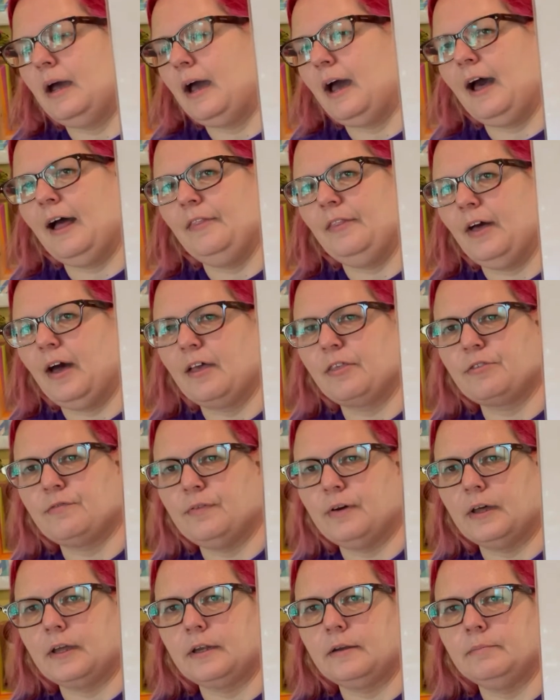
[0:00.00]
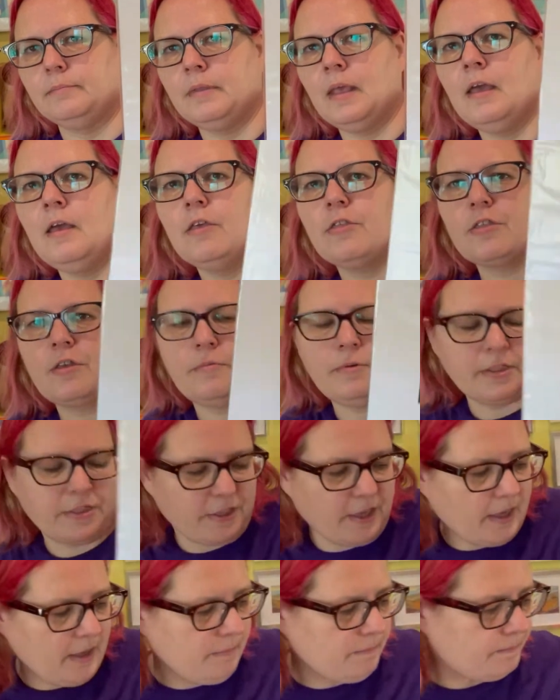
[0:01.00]
and that's fine. So we'll
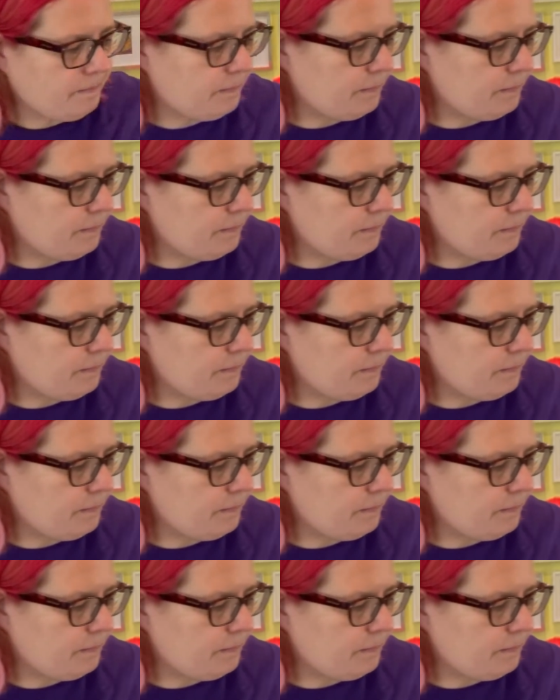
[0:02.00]
see.